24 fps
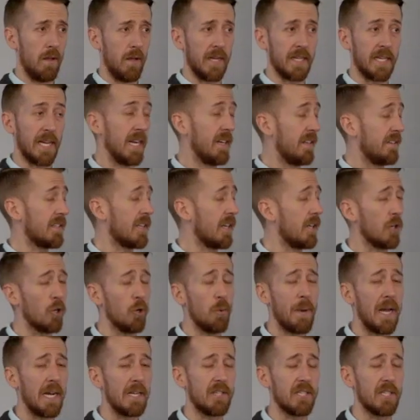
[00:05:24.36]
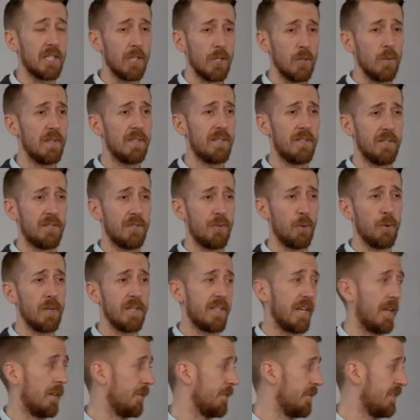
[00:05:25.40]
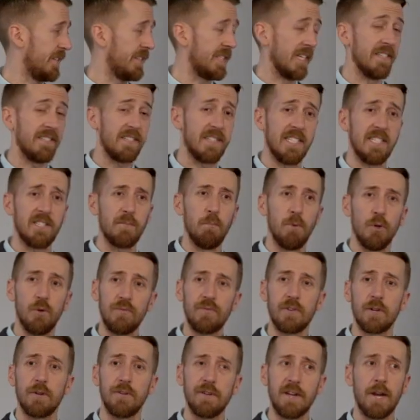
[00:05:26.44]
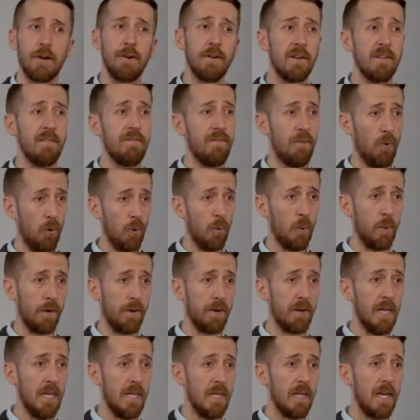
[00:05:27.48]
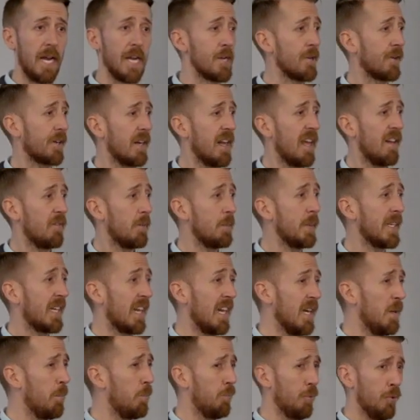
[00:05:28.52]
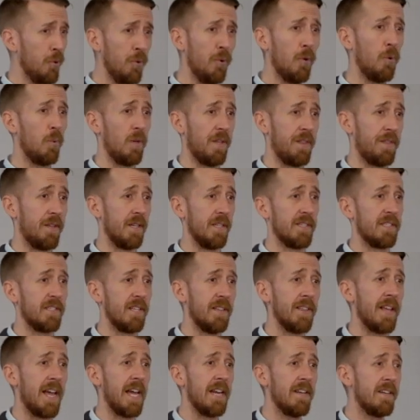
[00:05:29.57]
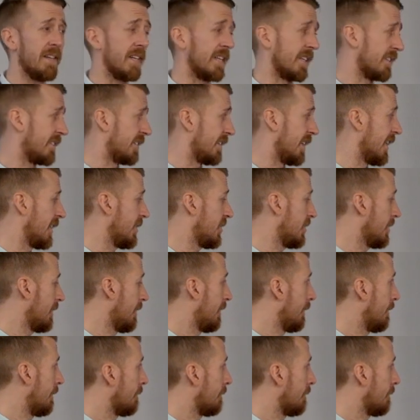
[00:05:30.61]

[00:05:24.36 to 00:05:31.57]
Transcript: Again, it's going to go back to you as the storyteller. Does this move your narrative forward? And you're going to have to be kind of brutal with this in the editing stage.